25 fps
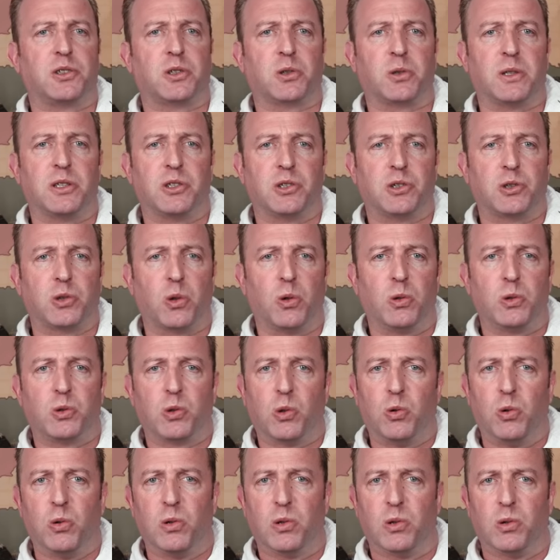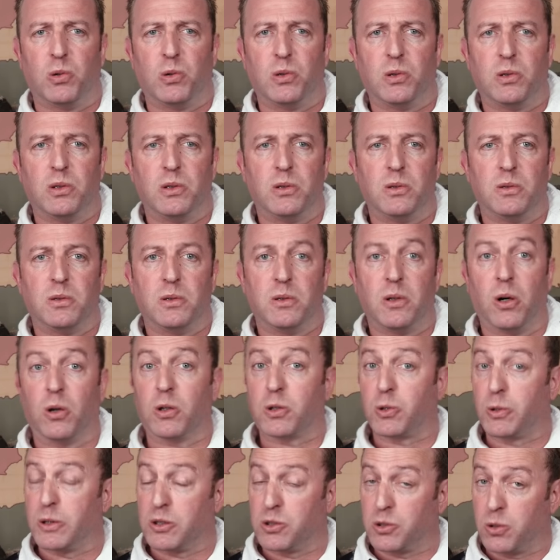Christodoulou,
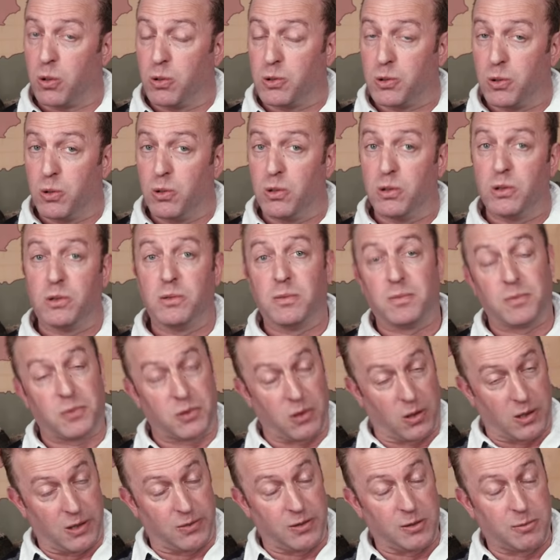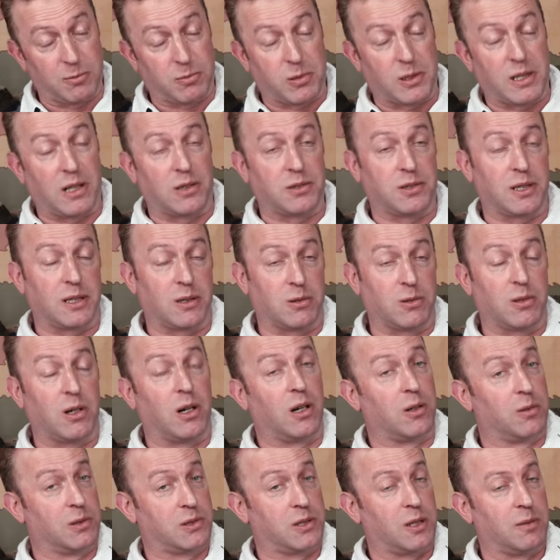or Christodoulou, sorry if I'm pronouncing it
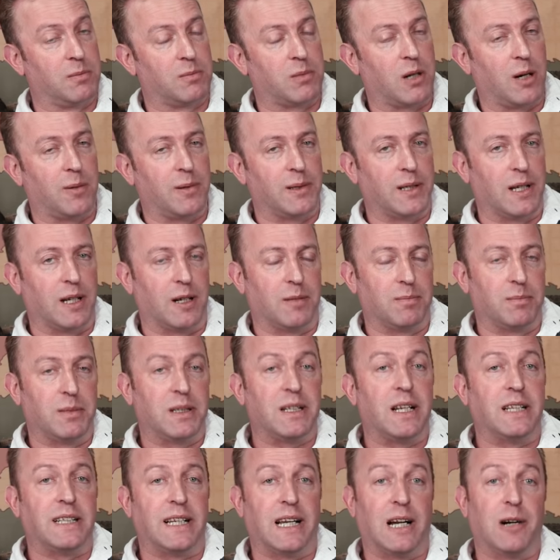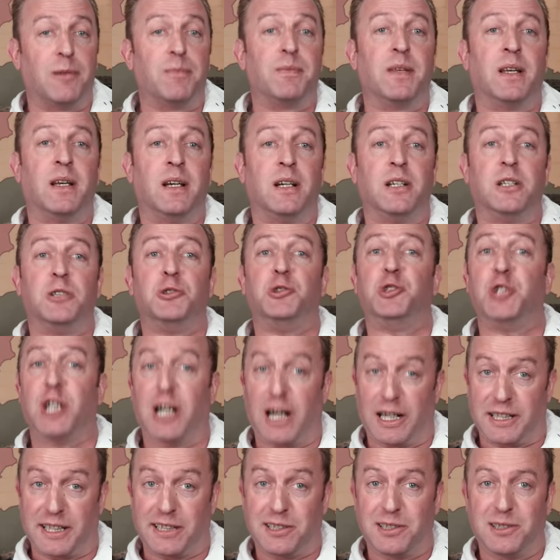wrong, which I probably am, but anyhow,
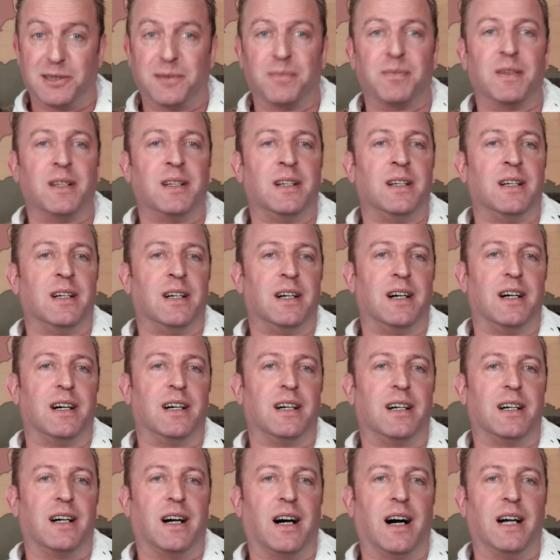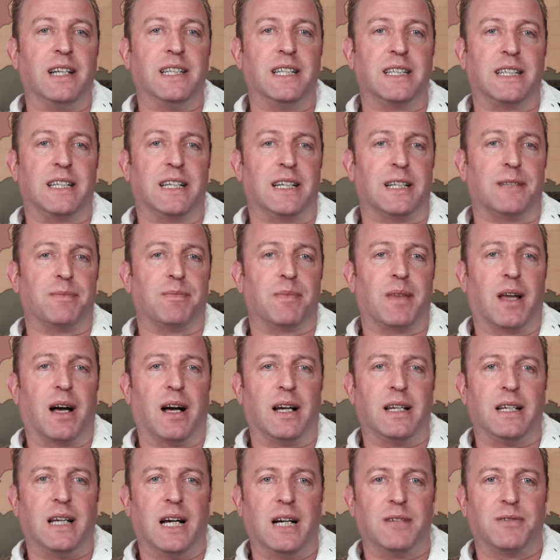Giannis. Hi again.
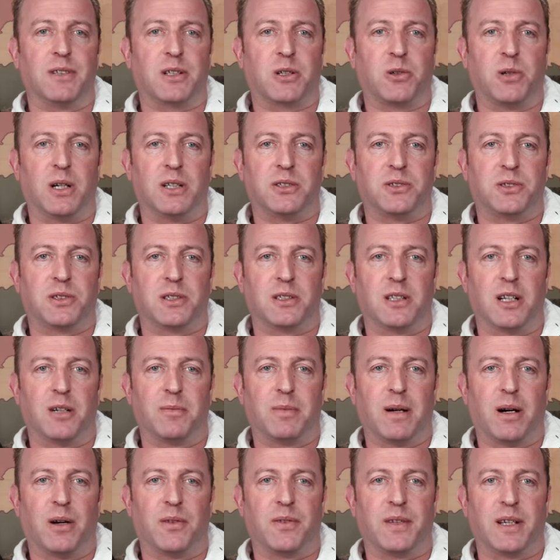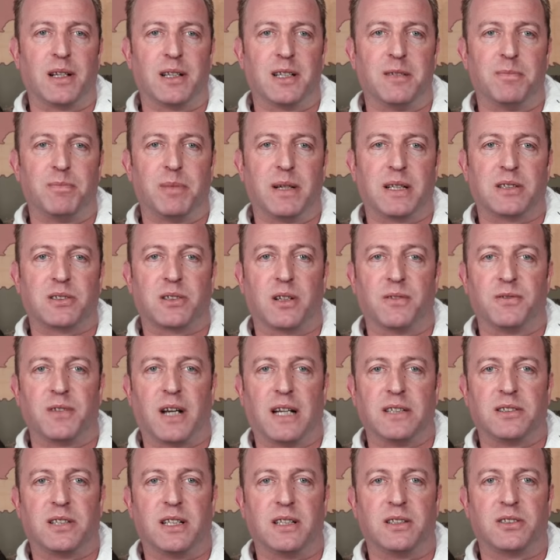I have a question about the Olympics of
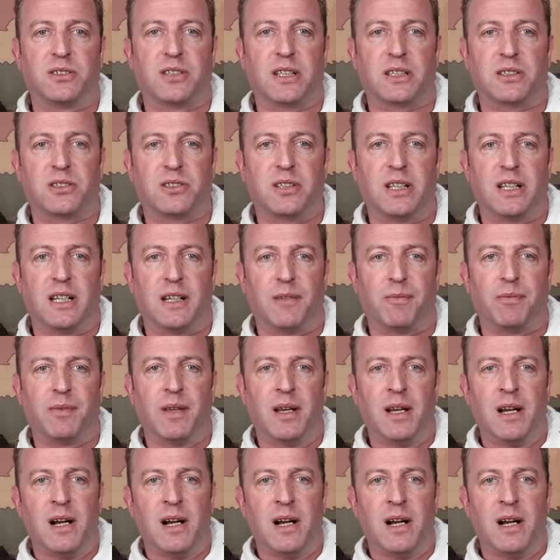1916.